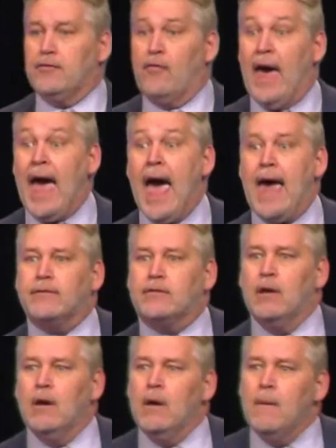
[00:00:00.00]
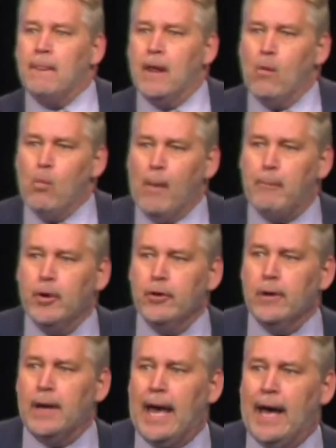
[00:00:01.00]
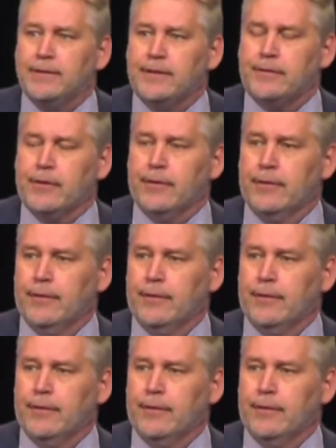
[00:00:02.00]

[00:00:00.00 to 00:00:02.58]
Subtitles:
that's what paralyzes her.